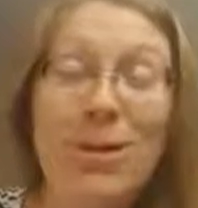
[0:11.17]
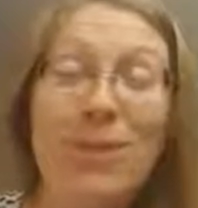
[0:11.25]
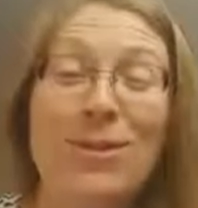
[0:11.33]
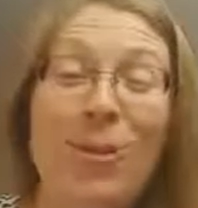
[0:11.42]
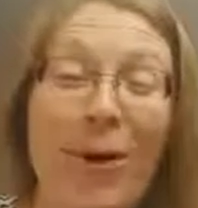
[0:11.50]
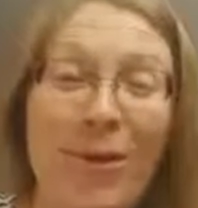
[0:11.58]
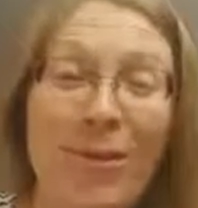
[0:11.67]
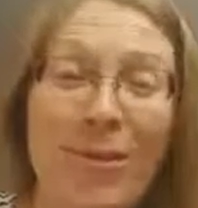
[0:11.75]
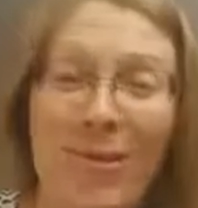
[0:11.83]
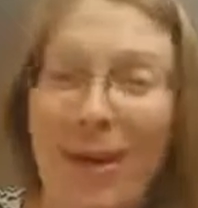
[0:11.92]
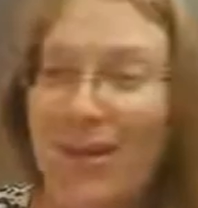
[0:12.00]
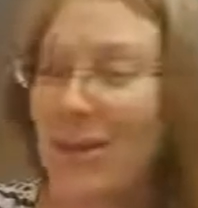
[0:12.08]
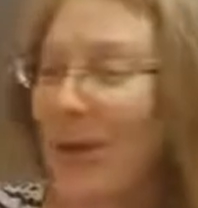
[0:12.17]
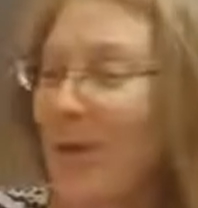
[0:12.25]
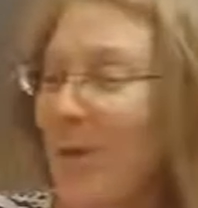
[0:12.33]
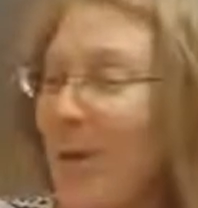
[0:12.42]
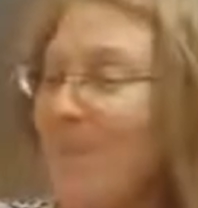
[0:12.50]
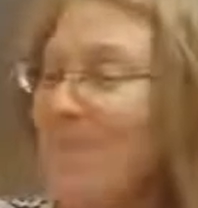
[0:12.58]
12th of
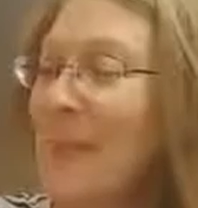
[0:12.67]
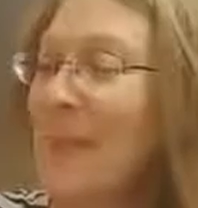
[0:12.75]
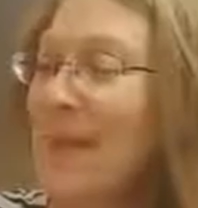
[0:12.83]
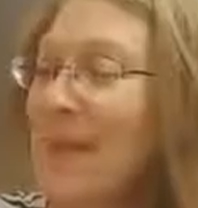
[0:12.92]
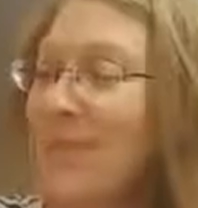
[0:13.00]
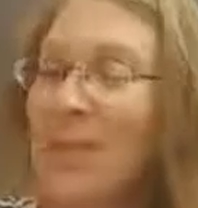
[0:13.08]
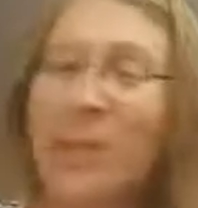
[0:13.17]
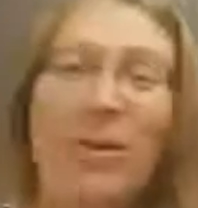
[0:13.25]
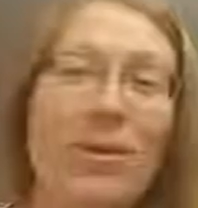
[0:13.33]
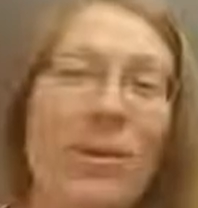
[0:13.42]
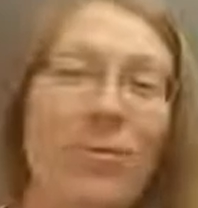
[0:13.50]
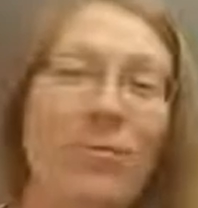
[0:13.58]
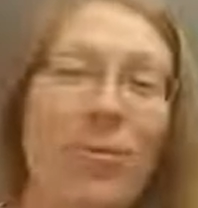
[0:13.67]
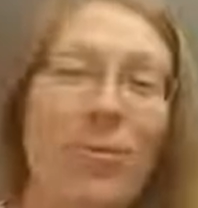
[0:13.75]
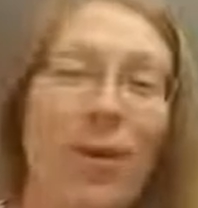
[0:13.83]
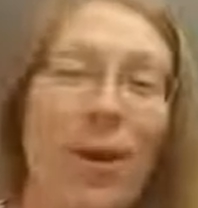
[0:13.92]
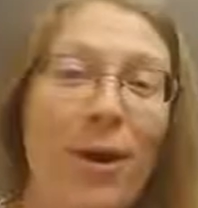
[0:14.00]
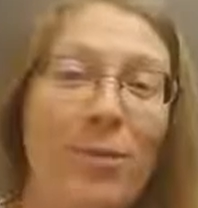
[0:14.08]
October. And so we're looking for
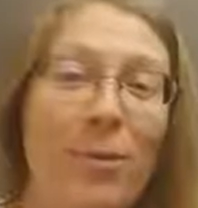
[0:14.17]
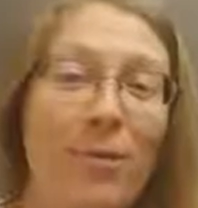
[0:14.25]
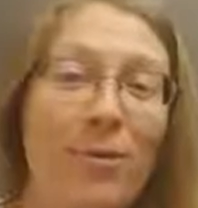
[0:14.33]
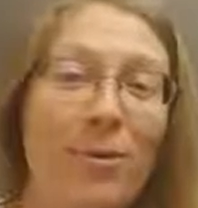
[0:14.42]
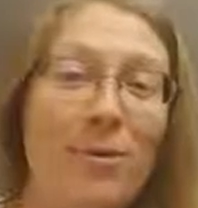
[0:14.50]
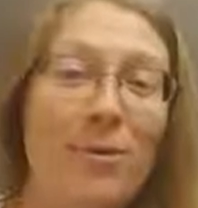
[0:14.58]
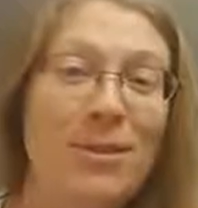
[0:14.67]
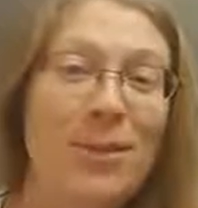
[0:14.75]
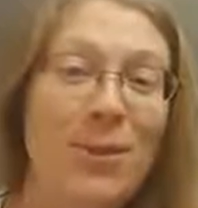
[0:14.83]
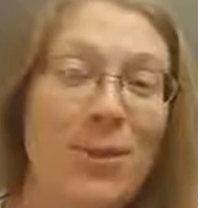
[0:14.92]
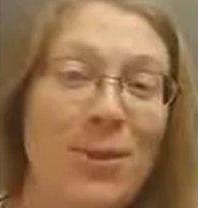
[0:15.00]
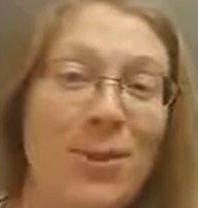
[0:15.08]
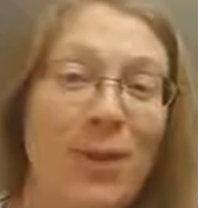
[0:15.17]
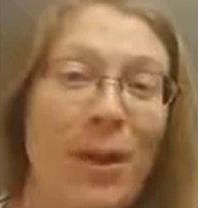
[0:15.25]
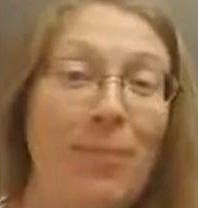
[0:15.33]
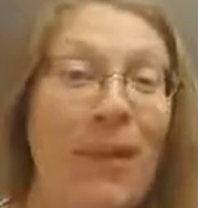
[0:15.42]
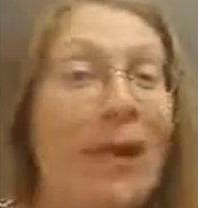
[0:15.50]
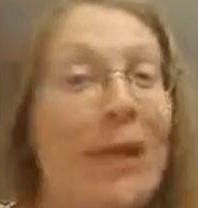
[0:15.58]
more people to
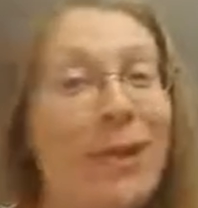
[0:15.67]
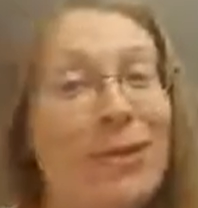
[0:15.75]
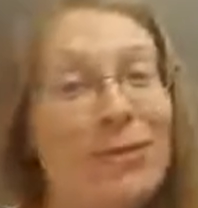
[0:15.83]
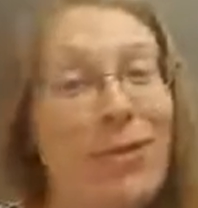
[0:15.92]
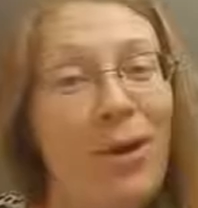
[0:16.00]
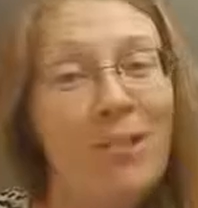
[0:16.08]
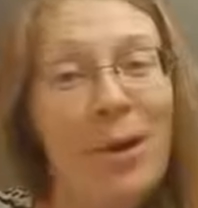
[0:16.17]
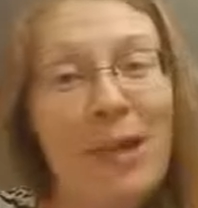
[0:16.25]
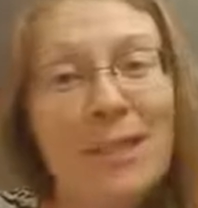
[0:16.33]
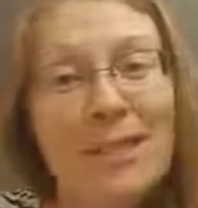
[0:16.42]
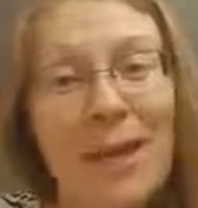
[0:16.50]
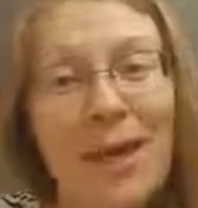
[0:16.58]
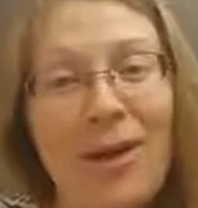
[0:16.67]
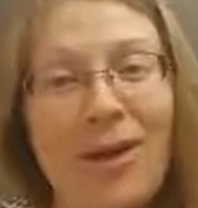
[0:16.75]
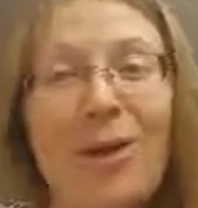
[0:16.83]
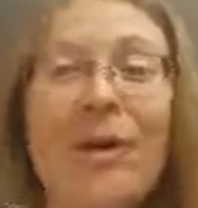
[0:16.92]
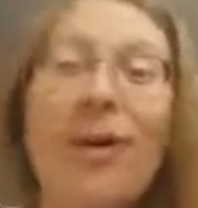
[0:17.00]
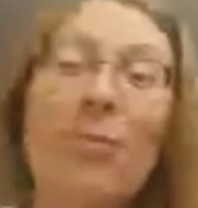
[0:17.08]
donate baked goods for our bake
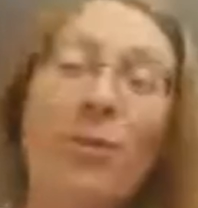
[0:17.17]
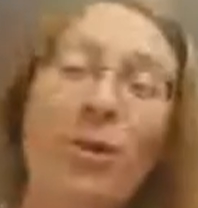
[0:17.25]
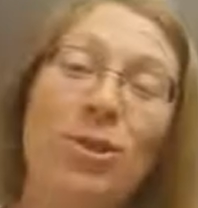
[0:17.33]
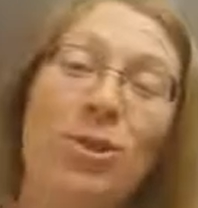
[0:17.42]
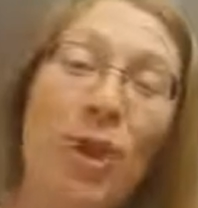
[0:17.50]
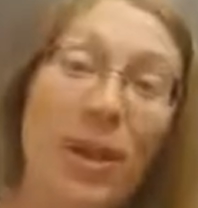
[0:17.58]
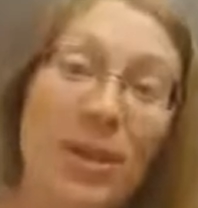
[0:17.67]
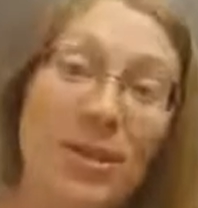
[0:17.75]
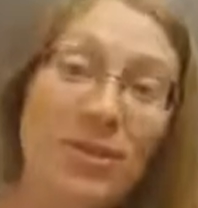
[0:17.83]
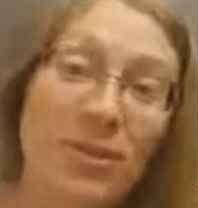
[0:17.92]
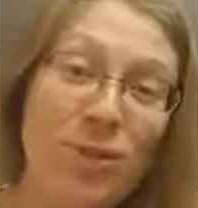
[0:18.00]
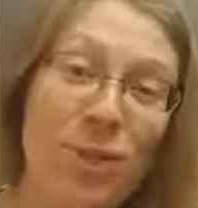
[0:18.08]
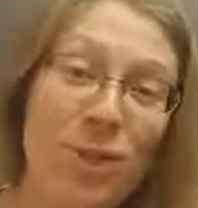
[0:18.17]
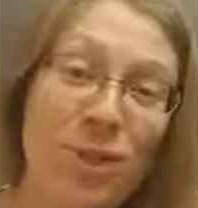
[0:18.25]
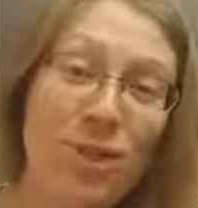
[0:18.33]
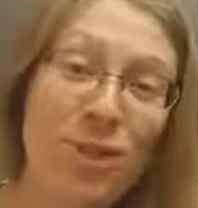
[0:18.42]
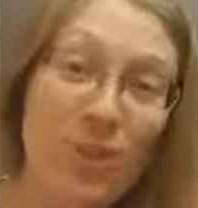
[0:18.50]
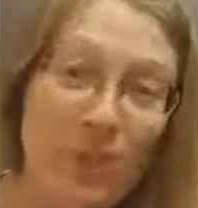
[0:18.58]
sale, more trunks for trunk or
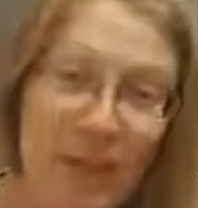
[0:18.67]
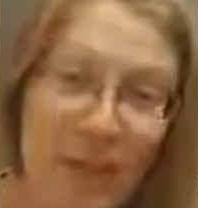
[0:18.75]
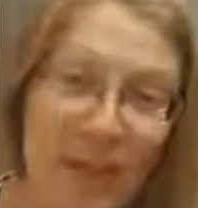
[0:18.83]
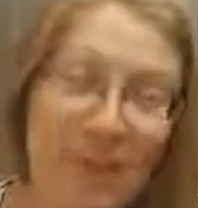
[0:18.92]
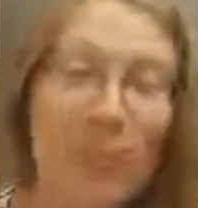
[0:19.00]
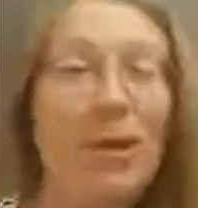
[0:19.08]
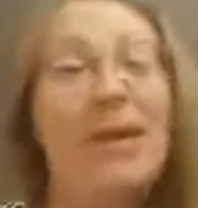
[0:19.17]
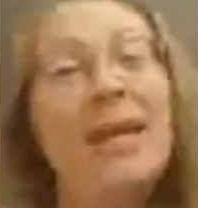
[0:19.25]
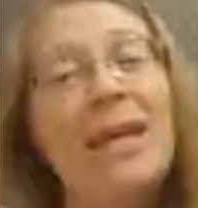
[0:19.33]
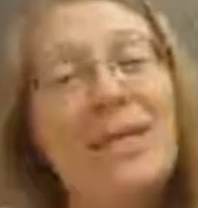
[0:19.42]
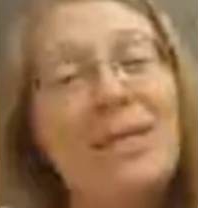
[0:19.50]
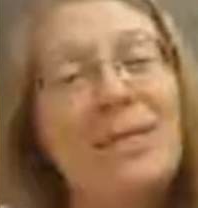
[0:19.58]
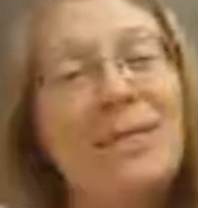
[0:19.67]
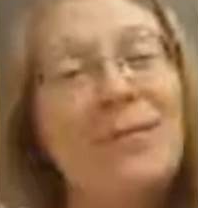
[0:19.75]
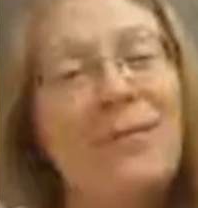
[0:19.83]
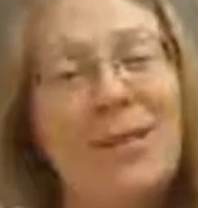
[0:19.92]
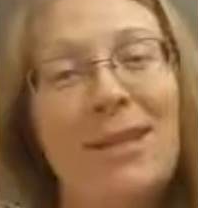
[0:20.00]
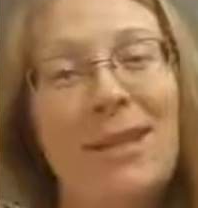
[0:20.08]
treat, more candy
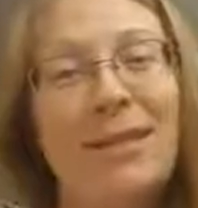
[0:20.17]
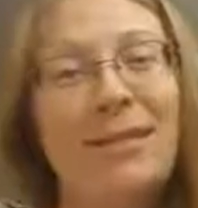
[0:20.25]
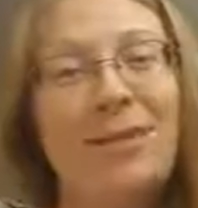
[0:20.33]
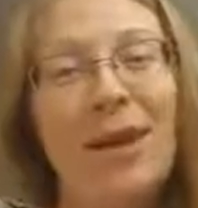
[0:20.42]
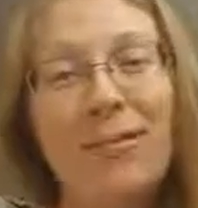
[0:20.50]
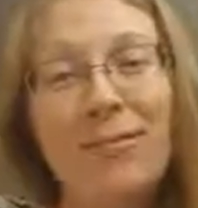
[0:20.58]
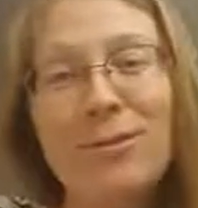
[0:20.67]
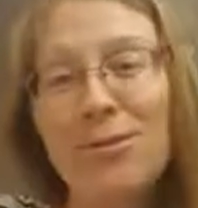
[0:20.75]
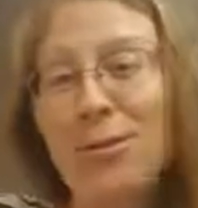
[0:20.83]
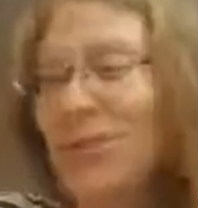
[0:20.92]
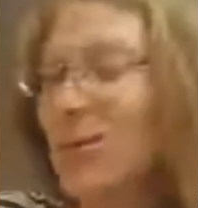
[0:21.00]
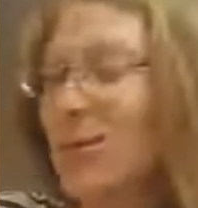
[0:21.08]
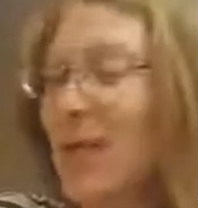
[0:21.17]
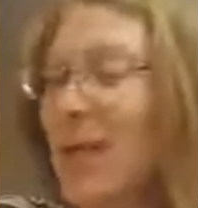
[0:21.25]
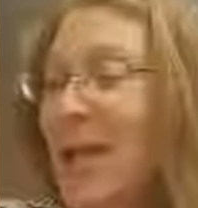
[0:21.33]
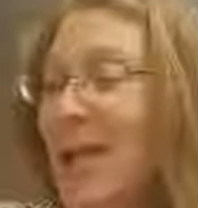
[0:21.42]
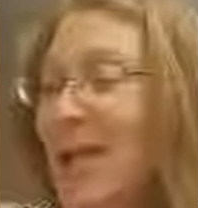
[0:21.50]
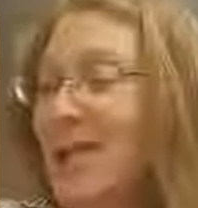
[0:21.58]
for the kids who come for trunk or treat,
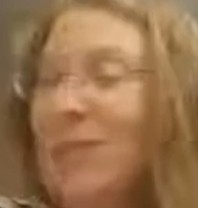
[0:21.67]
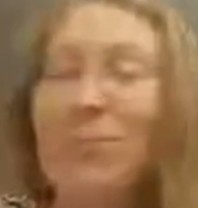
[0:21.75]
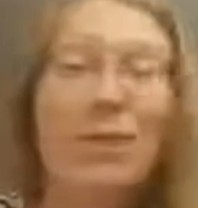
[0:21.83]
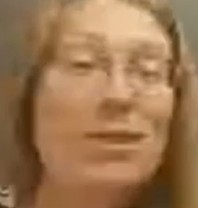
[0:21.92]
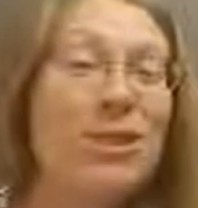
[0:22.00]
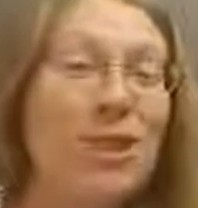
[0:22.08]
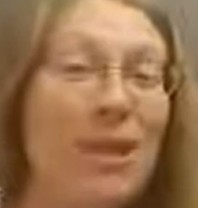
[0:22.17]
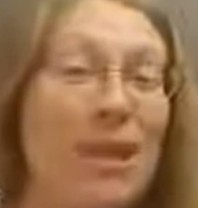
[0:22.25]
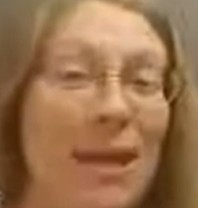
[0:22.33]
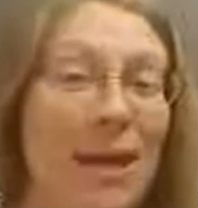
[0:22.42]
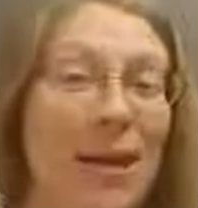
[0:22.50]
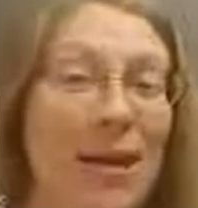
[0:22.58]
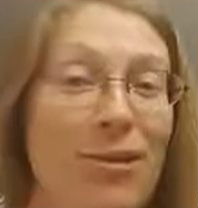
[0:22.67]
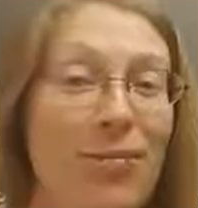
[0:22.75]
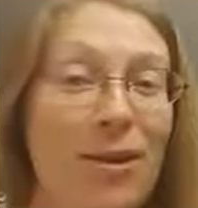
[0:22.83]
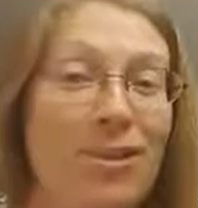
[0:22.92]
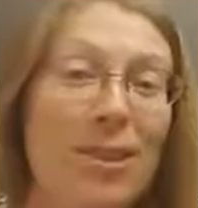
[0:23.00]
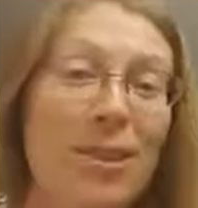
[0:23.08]
and also more chili
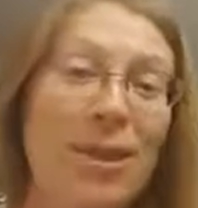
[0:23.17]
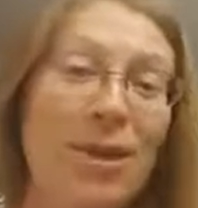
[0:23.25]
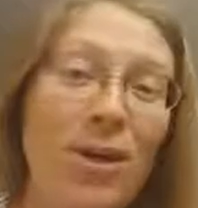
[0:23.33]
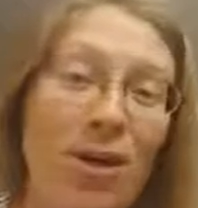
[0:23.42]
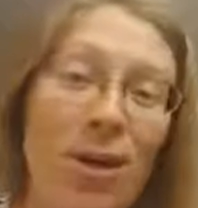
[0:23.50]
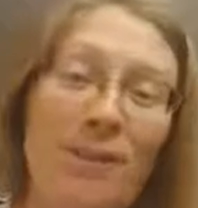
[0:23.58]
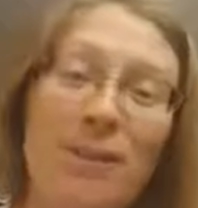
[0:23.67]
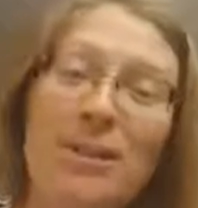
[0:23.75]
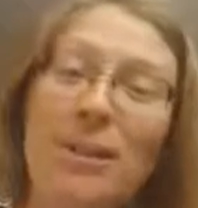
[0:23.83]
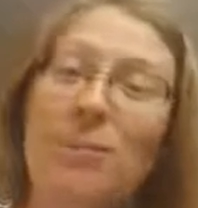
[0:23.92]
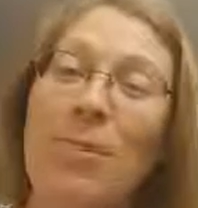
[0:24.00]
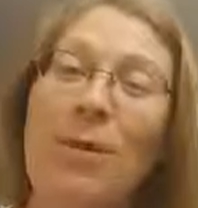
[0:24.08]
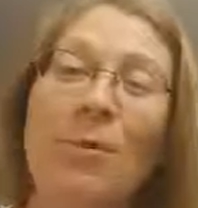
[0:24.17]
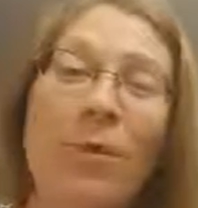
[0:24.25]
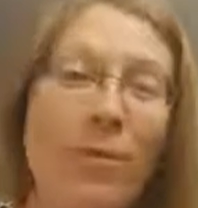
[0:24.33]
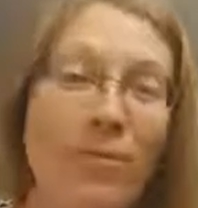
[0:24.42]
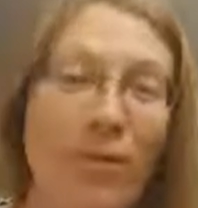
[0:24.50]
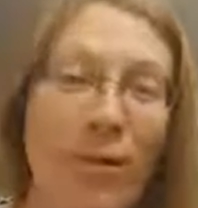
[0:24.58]
for our chili cook-off. It's going to be a
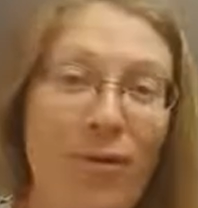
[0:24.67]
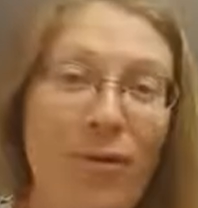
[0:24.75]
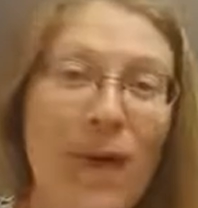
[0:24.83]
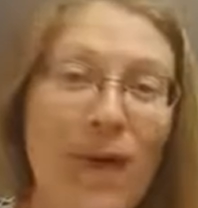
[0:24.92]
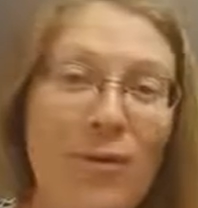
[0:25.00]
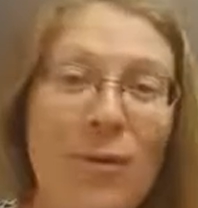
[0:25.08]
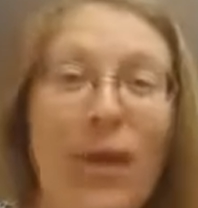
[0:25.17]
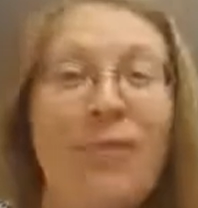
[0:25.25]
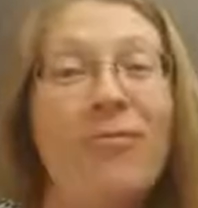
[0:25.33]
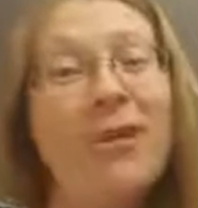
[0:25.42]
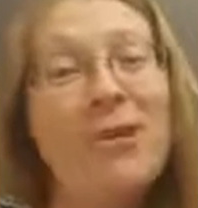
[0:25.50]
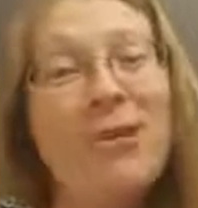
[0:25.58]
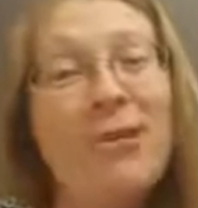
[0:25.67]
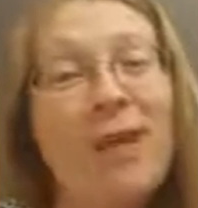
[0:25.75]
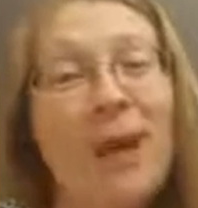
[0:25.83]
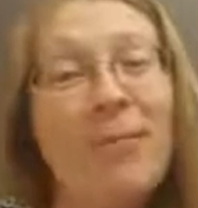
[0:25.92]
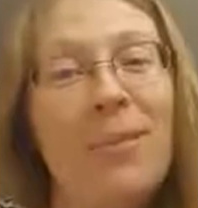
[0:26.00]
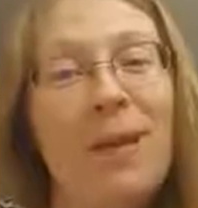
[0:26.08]
wonderful event. We have vendors
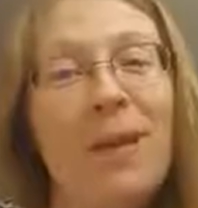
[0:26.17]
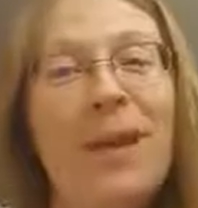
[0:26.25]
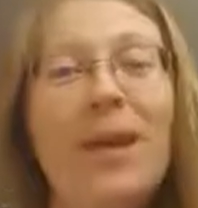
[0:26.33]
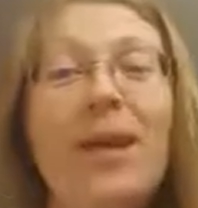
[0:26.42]
coming.